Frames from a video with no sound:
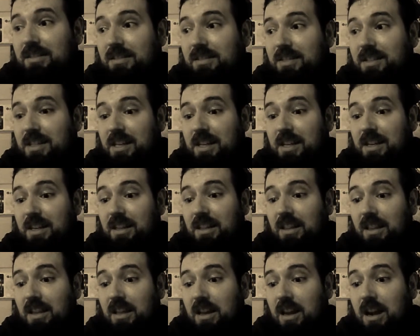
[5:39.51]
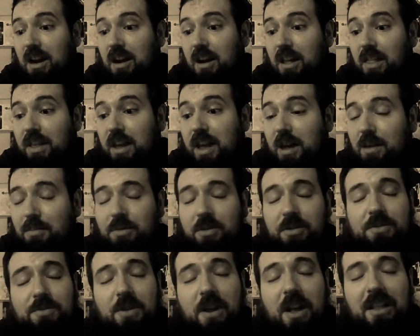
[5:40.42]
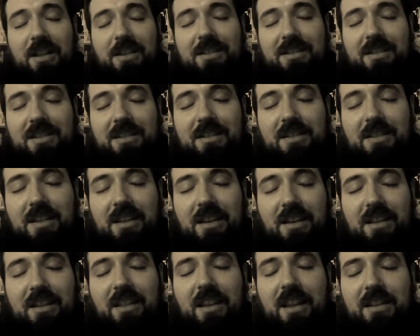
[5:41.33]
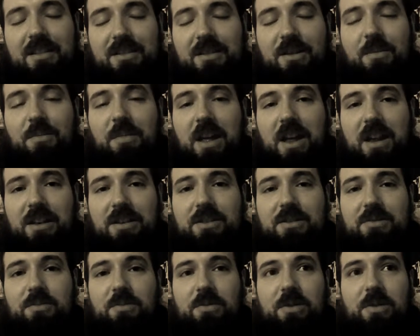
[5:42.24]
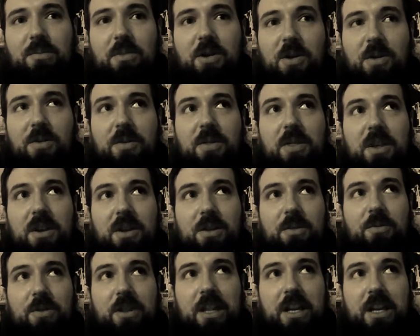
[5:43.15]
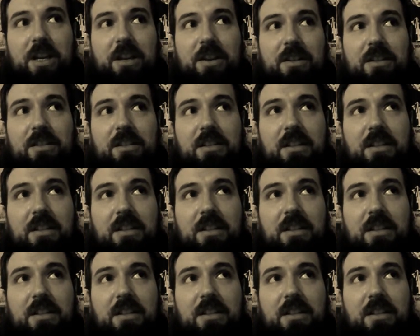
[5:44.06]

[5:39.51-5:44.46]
Cena, or the Ambrose Rollins and the Cena and Lesnar match were both really good.